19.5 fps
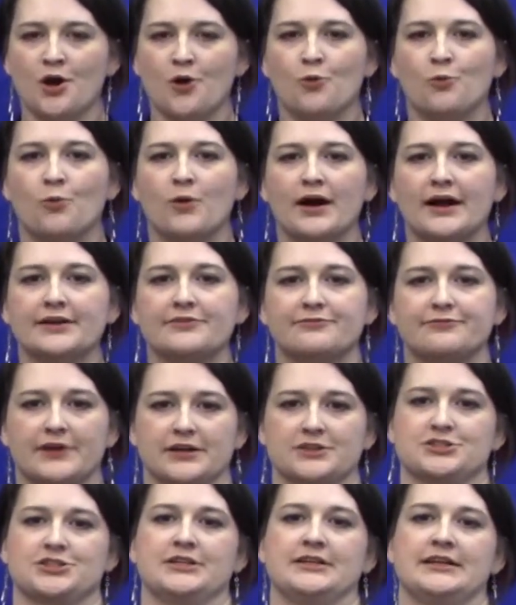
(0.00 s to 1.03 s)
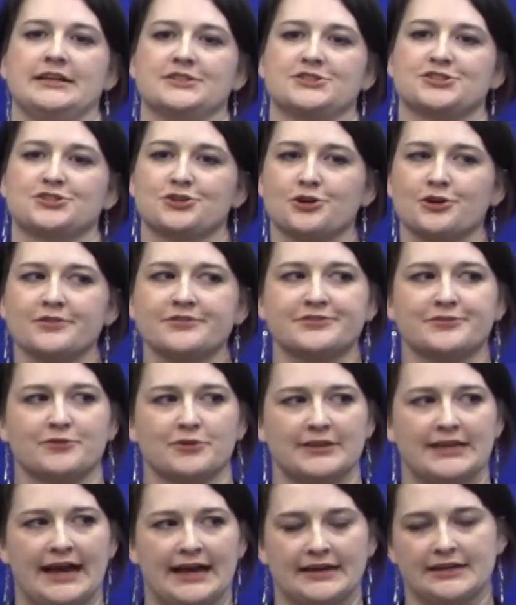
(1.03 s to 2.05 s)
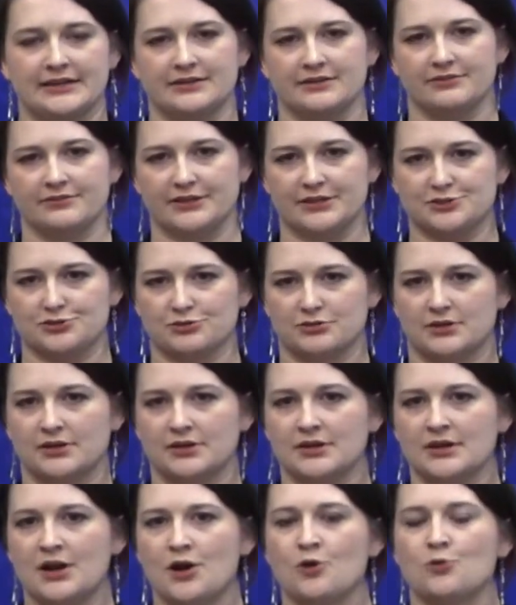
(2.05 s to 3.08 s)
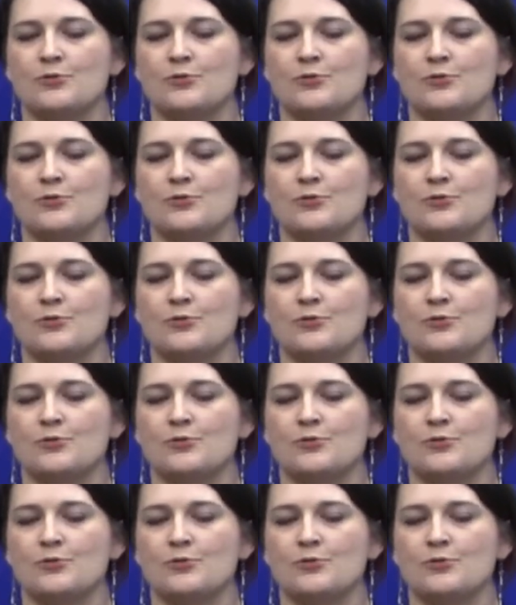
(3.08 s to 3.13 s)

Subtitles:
what function it serves for that individual,